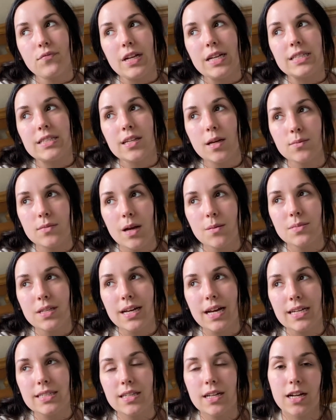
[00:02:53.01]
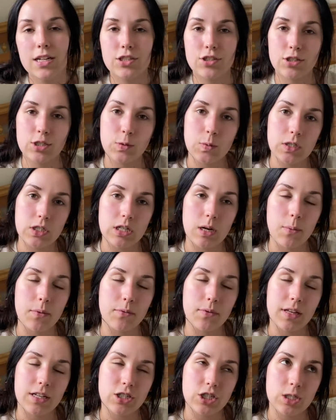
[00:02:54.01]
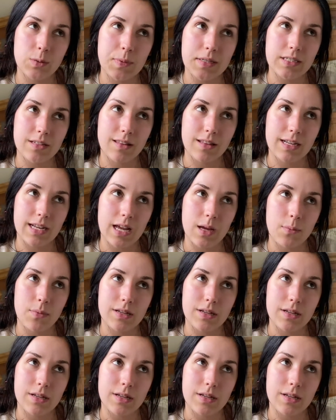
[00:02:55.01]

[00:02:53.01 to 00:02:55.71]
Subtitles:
Sometimes, like I said, I do switch it up. It really just depends on the day.